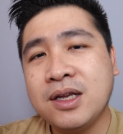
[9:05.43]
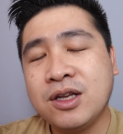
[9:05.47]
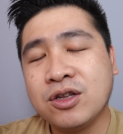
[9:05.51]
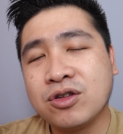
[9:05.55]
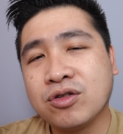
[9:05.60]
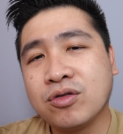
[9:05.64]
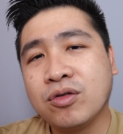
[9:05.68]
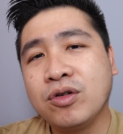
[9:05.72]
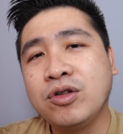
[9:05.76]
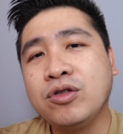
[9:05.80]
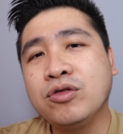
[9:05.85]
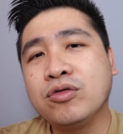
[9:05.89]
is
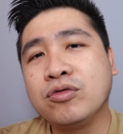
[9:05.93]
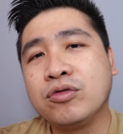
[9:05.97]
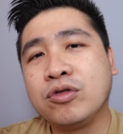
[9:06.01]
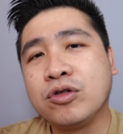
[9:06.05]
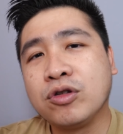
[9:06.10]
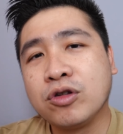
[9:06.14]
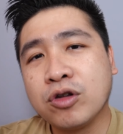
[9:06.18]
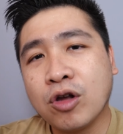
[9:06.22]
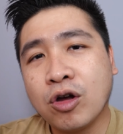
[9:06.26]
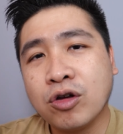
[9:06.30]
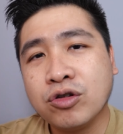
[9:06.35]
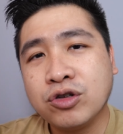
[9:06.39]
going to
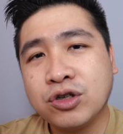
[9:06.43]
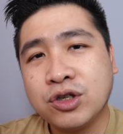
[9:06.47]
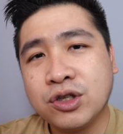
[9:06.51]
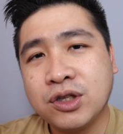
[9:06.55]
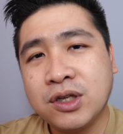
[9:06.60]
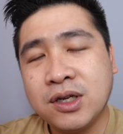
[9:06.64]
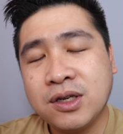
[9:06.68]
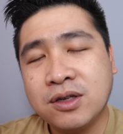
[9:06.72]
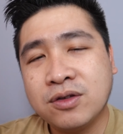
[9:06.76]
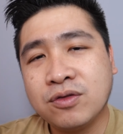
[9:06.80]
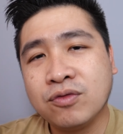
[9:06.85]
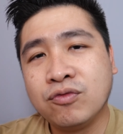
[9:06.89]
launch
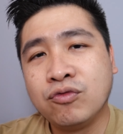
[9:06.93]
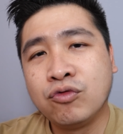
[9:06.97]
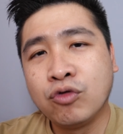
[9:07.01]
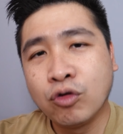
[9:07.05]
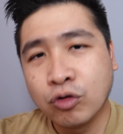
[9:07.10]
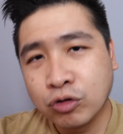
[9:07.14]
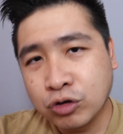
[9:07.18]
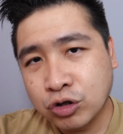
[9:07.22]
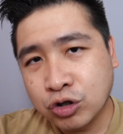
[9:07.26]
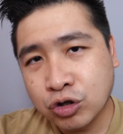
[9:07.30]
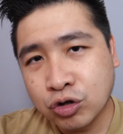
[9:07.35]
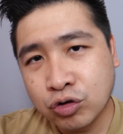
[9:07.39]
this
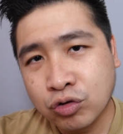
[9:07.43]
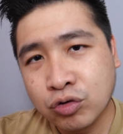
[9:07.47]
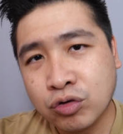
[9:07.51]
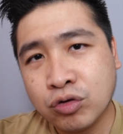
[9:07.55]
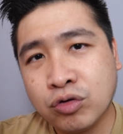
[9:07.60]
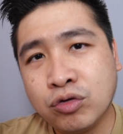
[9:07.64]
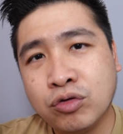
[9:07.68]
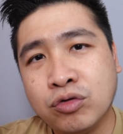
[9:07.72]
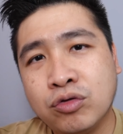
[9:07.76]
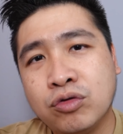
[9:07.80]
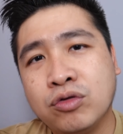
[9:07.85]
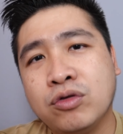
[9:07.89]

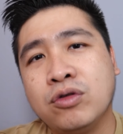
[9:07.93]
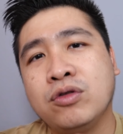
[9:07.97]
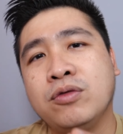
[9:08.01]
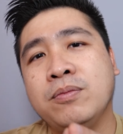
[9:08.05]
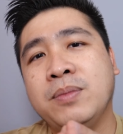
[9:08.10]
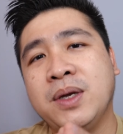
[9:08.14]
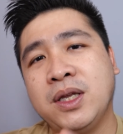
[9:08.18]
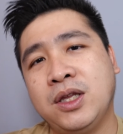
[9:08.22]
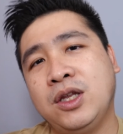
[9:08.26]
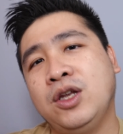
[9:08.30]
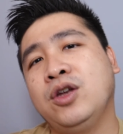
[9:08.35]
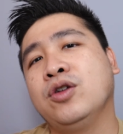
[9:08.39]
Rochor
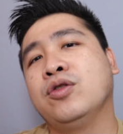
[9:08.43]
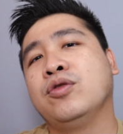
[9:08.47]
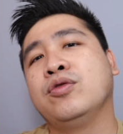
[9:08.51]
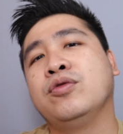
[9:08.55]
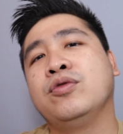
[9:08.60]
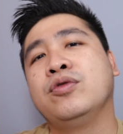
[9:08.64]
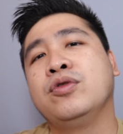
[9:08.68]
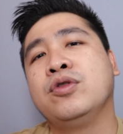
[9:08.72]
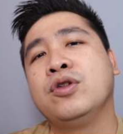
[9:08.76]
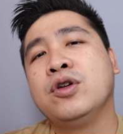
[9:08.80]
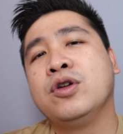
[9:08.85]
BTO.